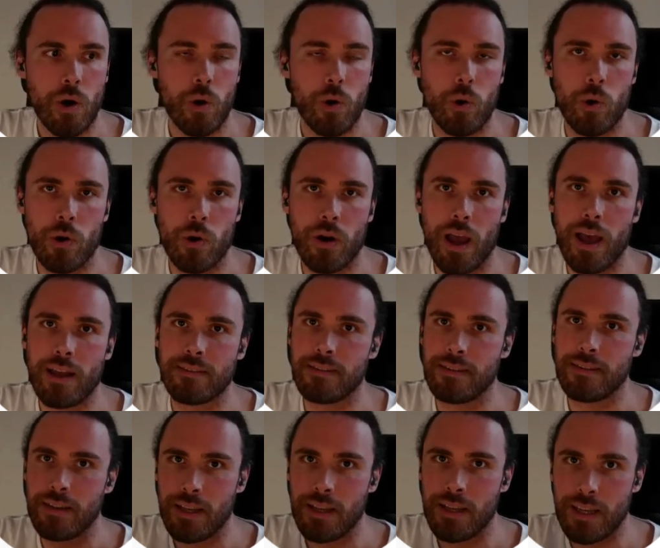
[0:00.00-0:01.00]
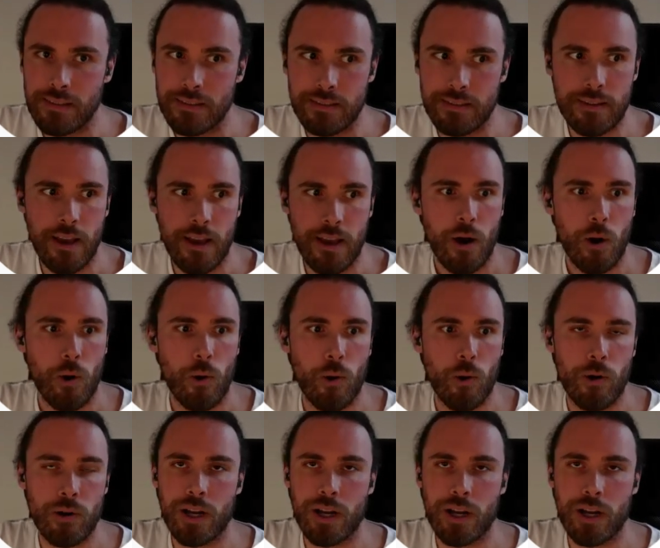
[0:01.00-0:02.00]
or attendees
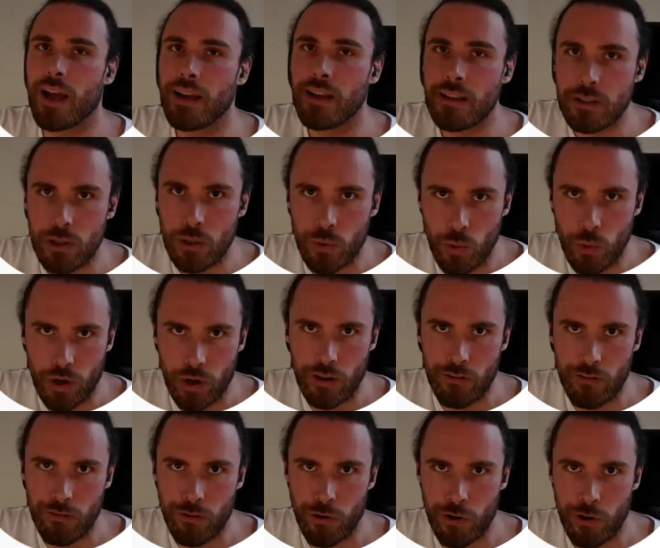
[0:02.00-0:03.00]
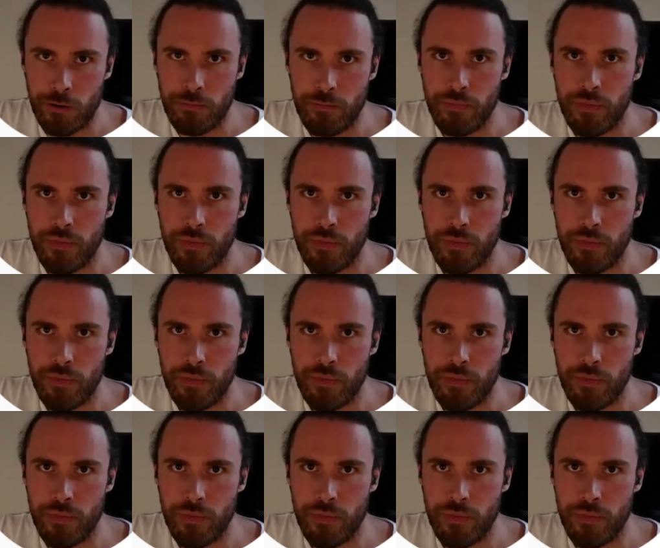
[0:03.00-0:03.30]
or the clients you're working for.